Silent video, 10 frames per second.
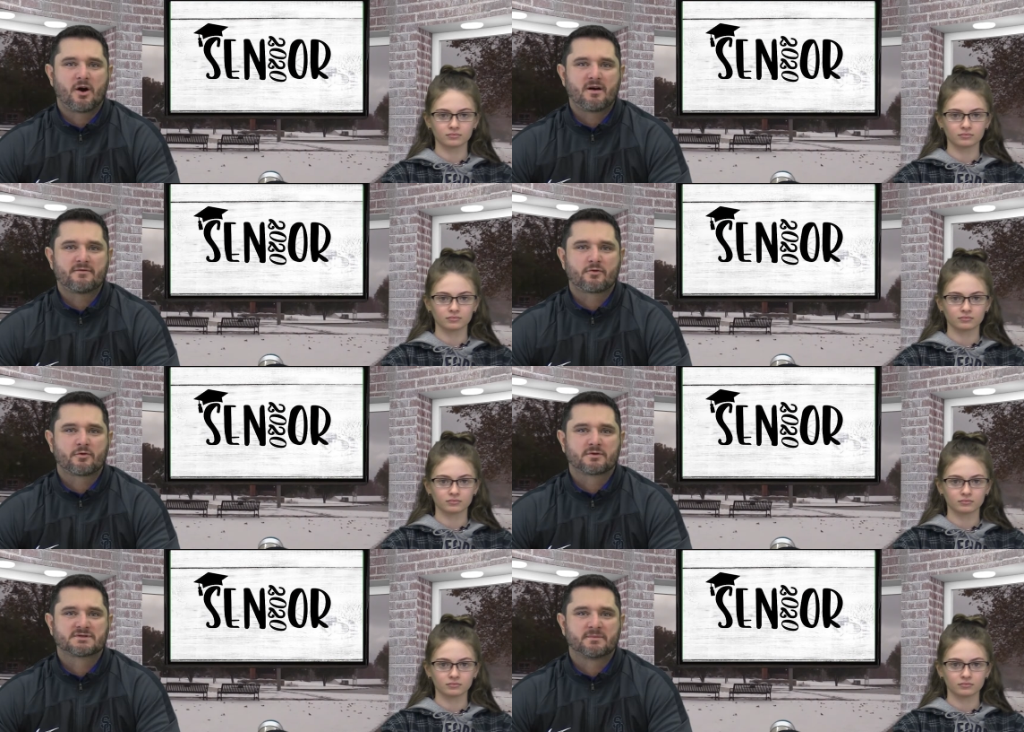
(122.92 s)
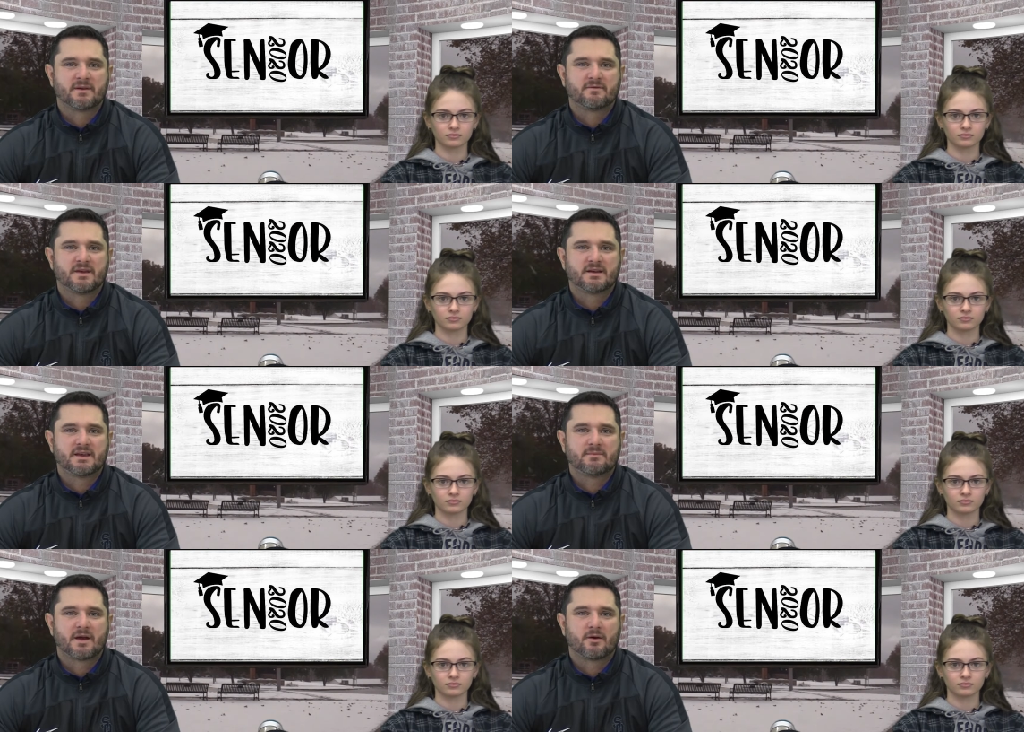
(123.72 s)
Speaker 1: off or submit via
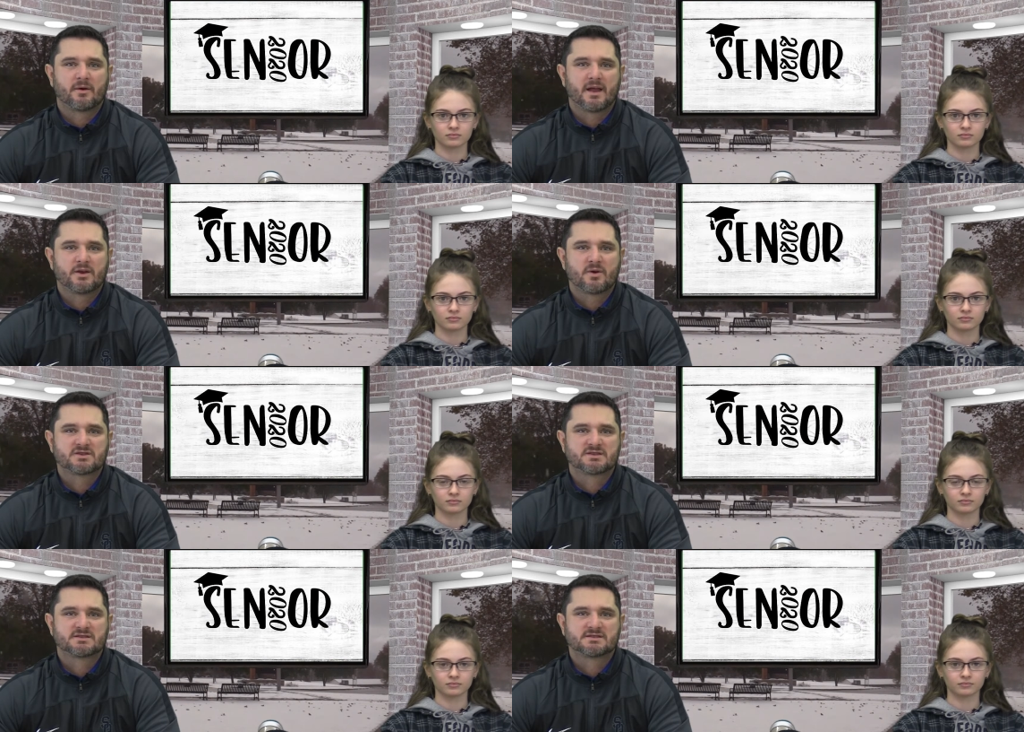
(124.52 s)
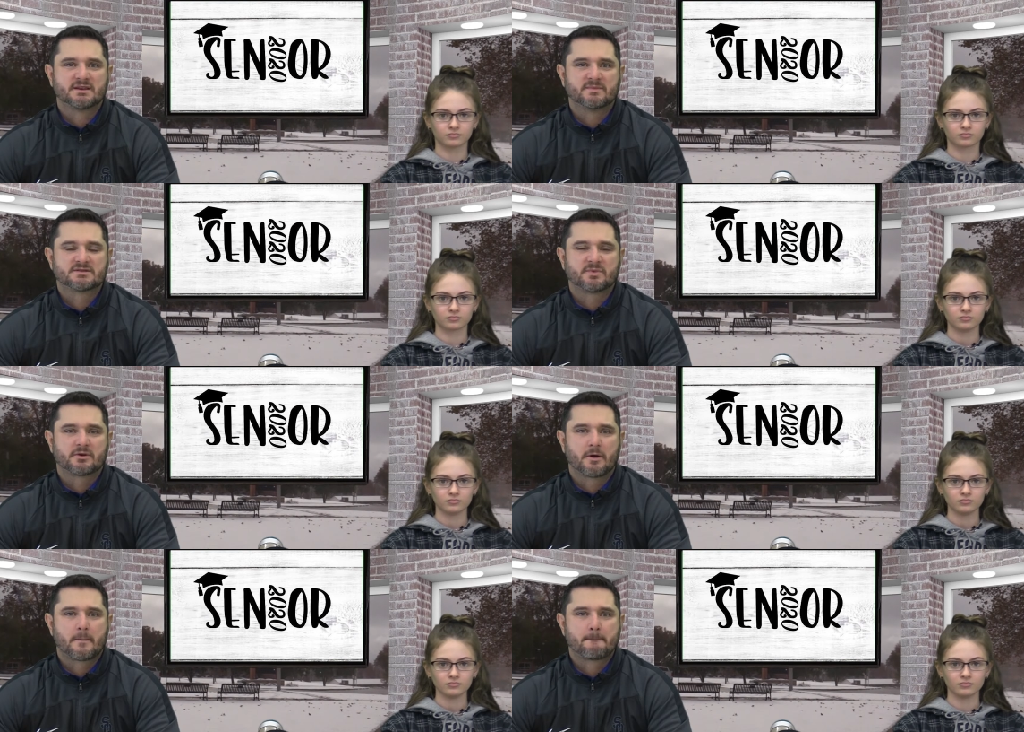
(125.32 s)
email. Any questions, see Ms.
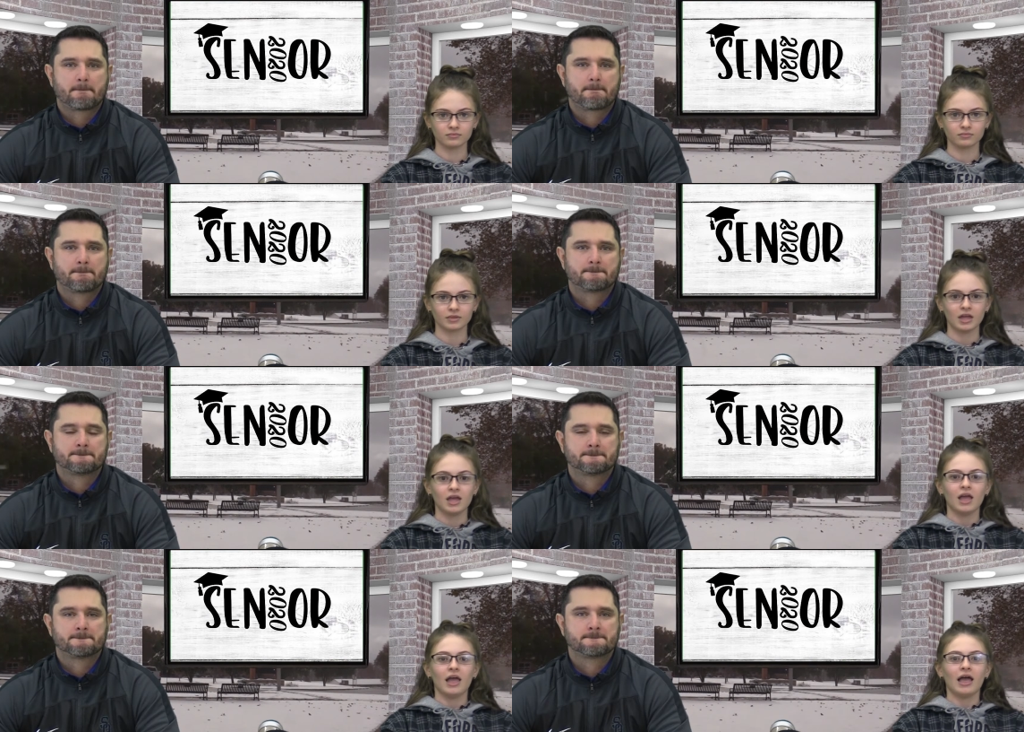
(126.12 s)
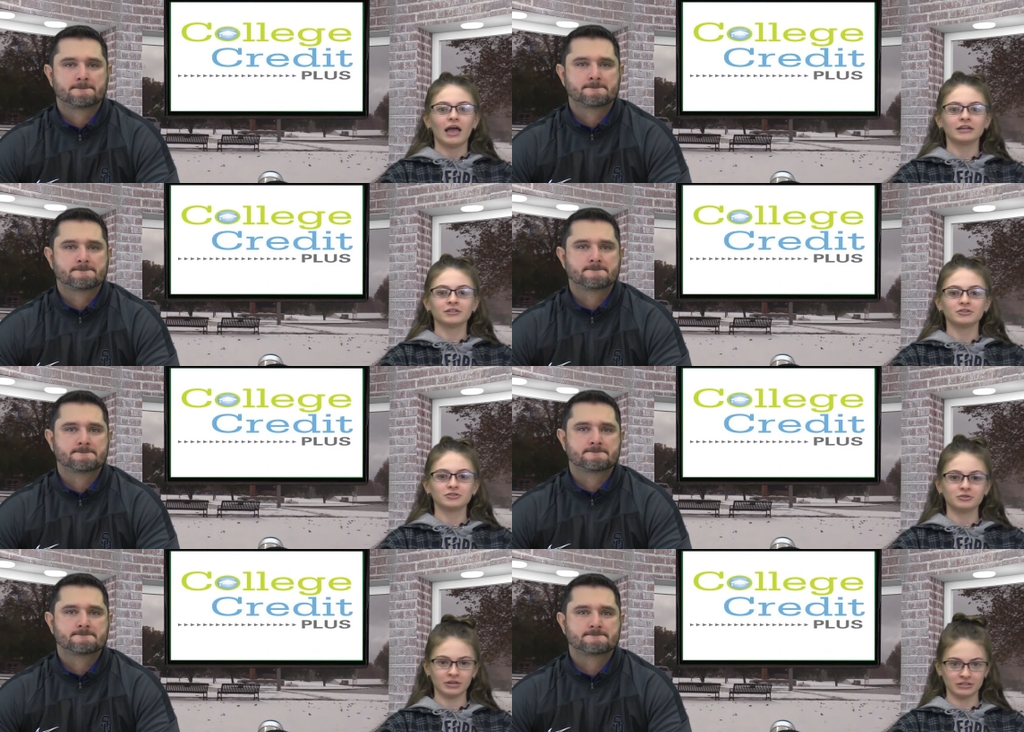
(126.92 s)
Piro.
Speaker 2: Any
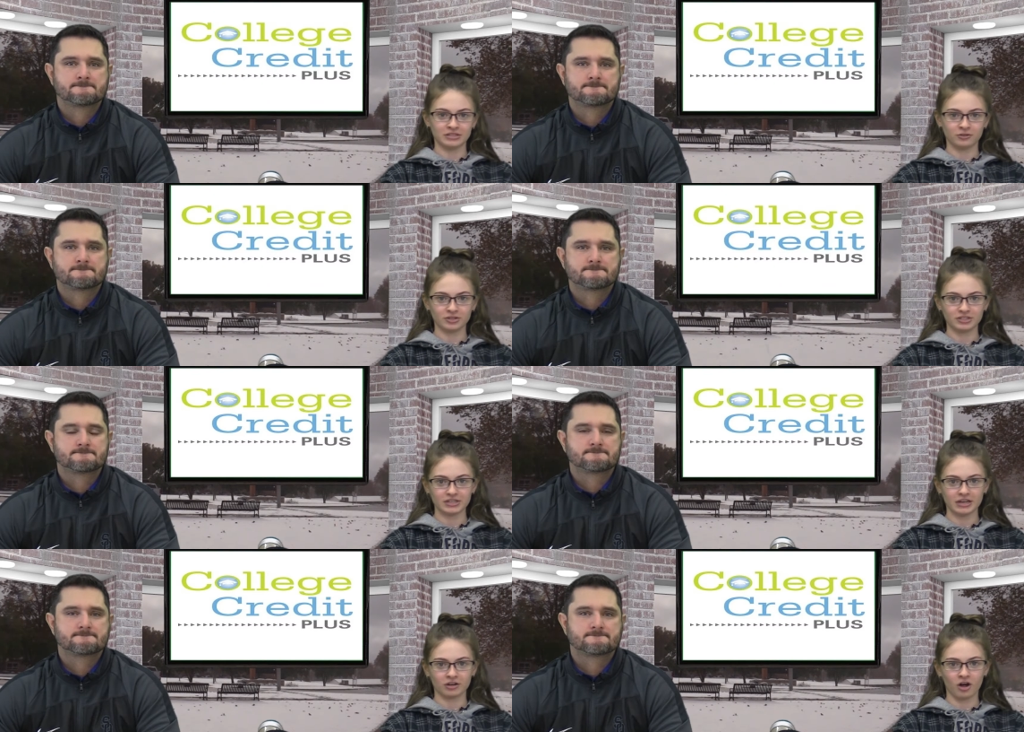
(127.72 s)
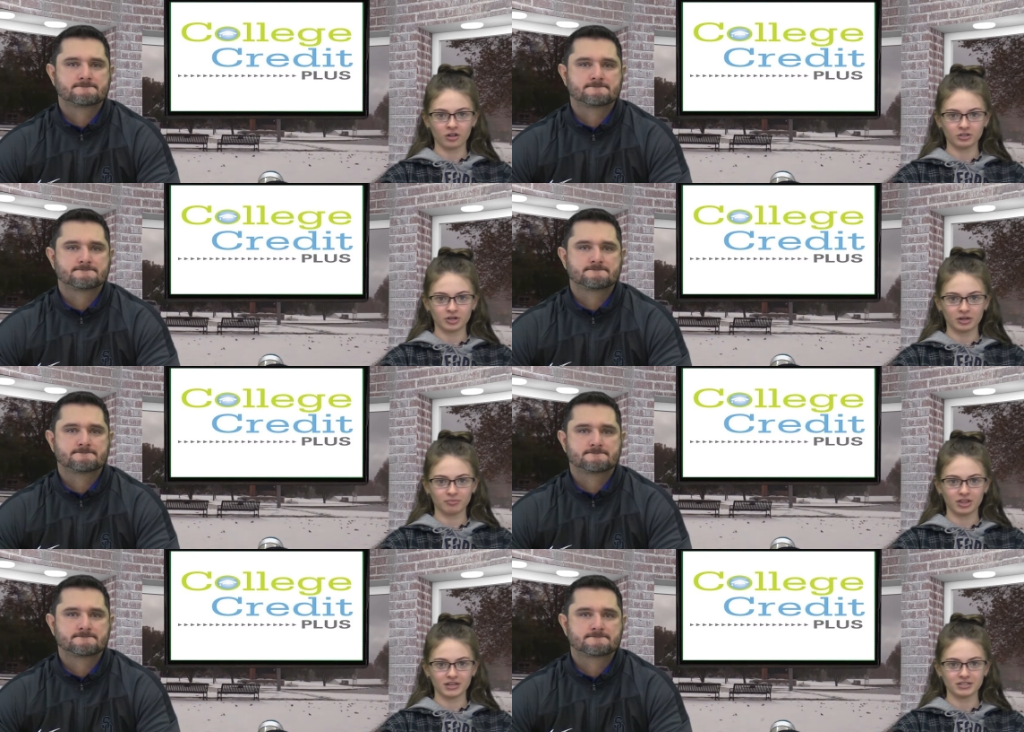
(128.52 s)
students interested in College Credit
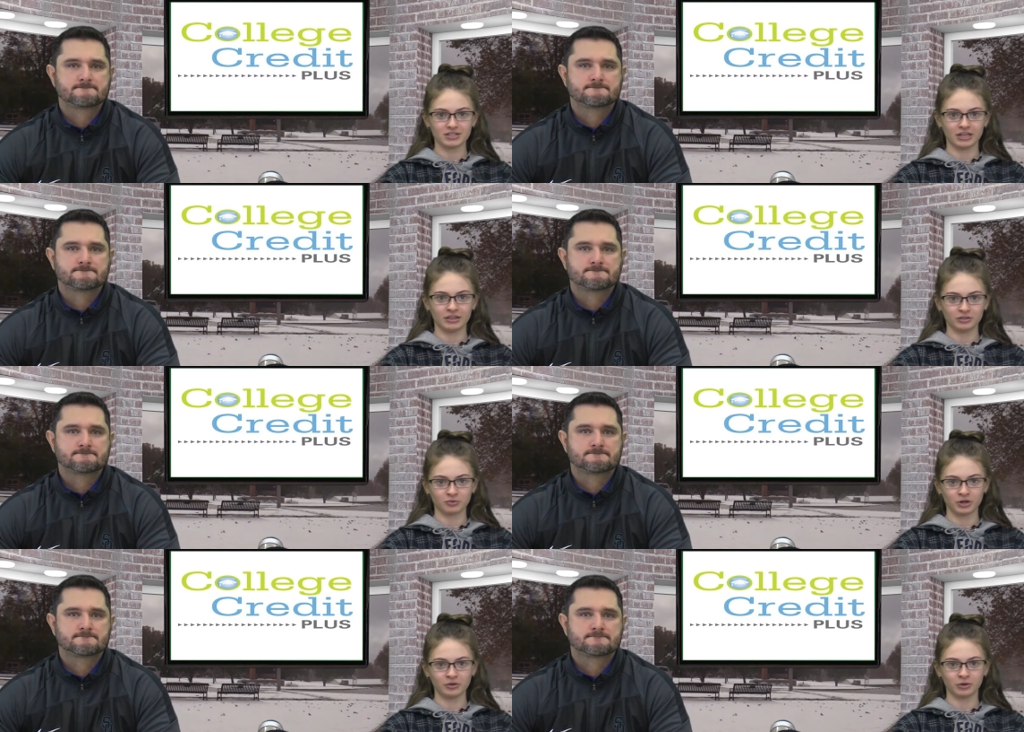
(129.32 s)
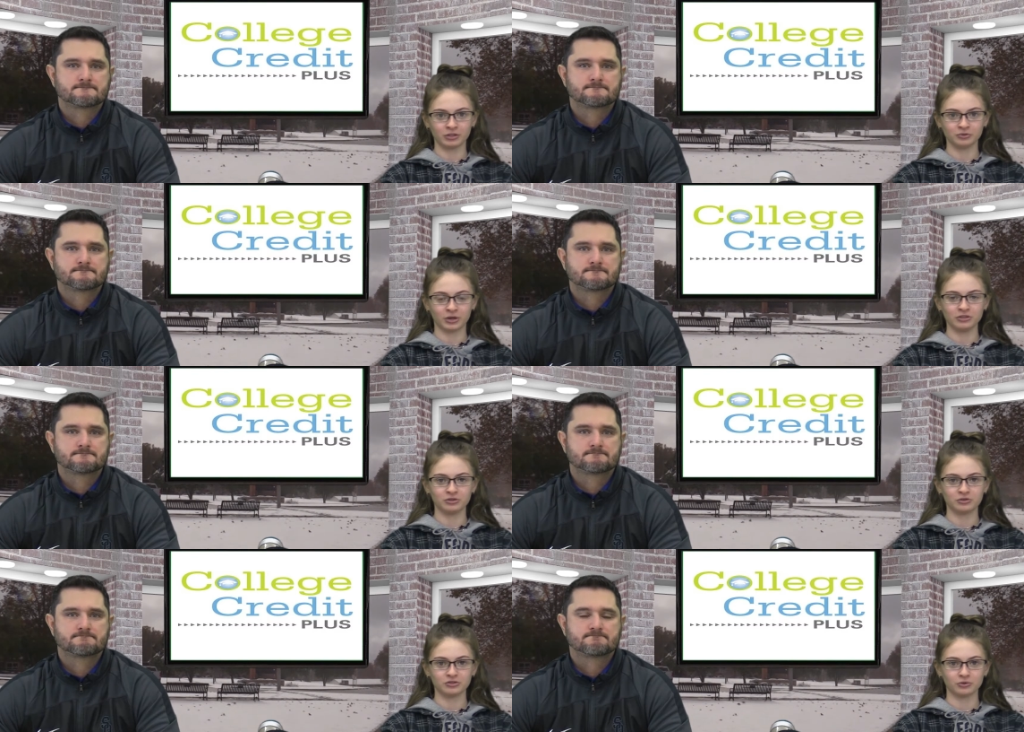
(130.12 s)
Plus in the
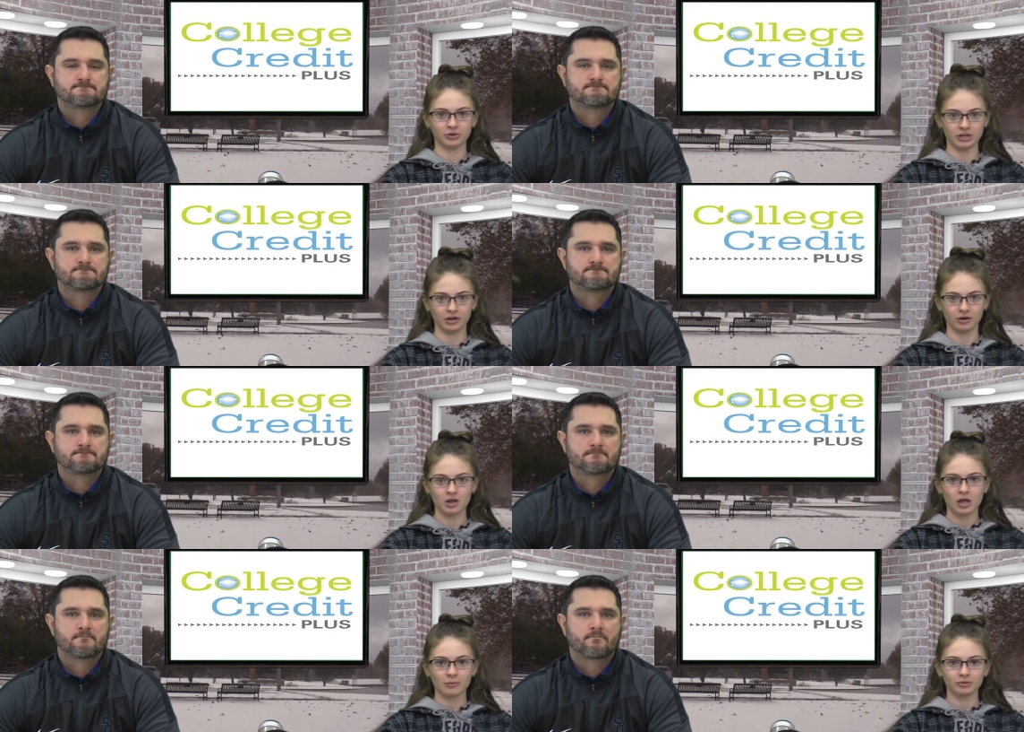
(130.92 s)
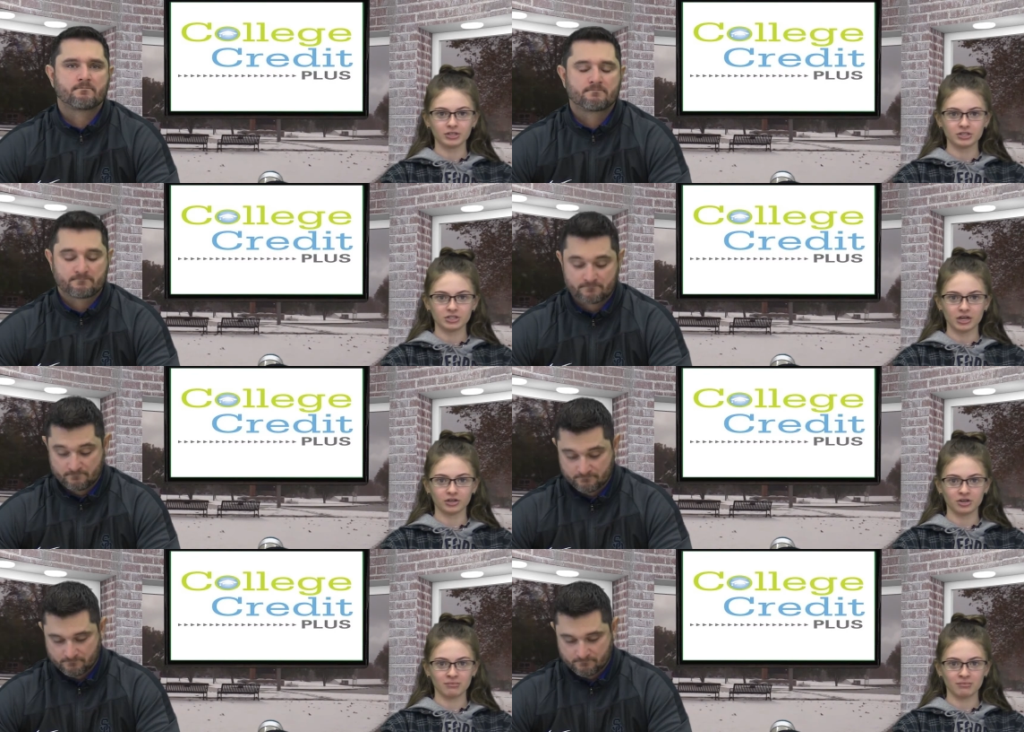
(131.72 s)
21-22 school year, please check your